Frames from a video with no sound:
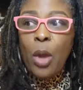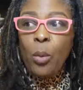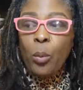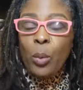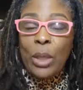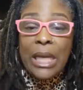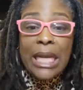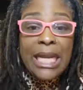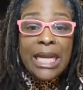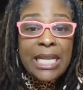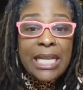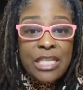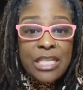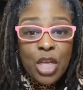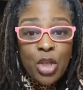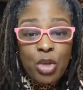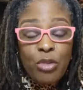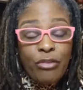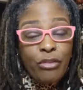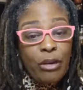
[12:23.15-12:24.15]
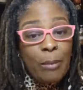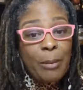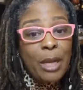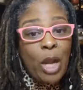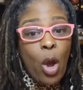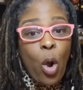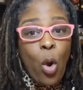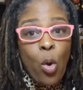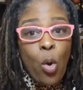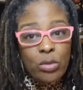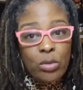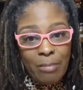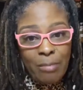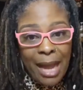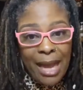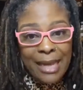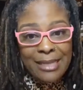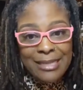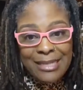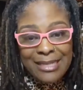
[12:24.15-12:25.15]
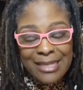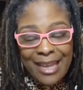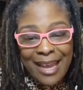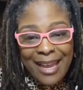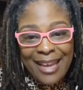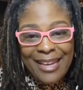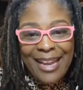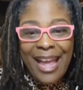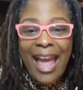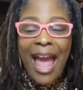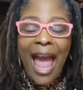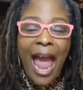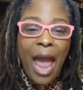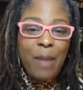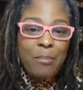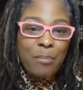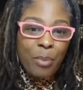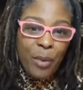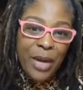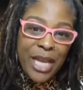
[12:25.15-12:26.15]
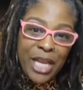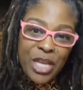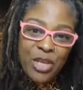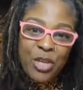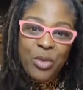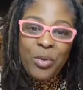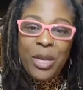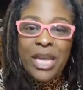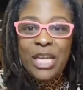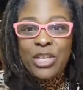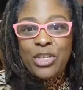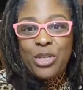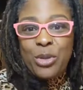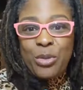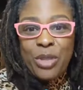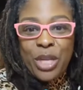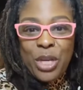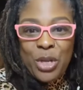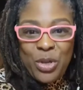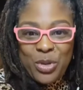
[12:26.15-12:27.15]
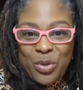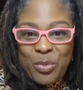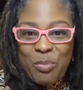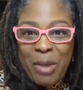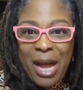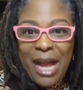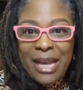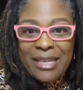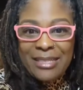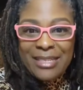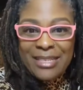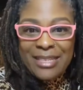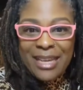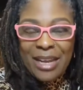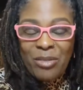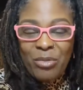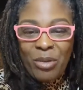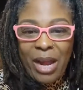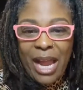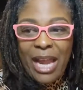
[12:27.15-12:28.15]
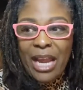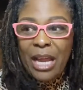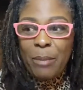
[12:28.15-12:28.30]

releasing you from an old mindset and bringing you into the new mindset, right?